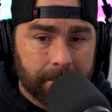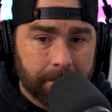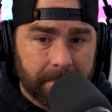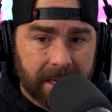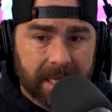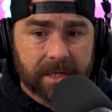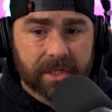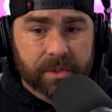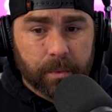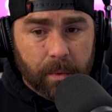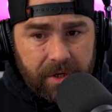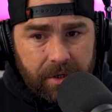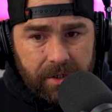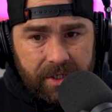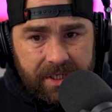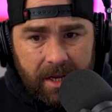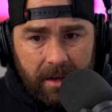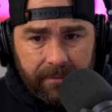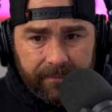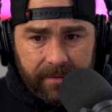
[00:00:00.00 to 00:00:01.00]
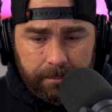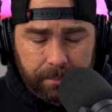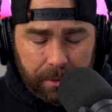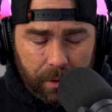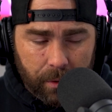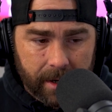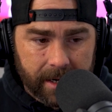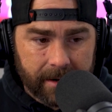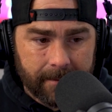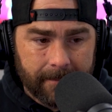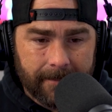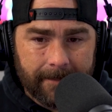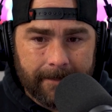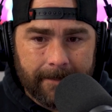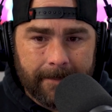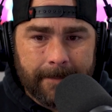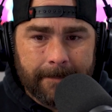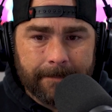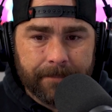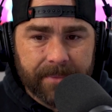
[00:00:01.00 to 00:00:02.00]
Because when you're self-employed,
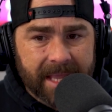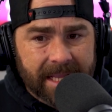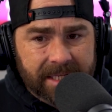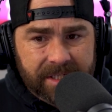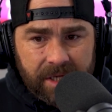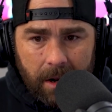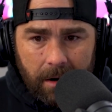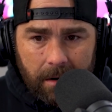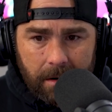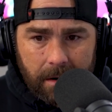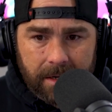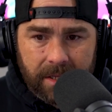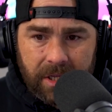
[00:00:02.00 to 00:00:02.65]
it's hard.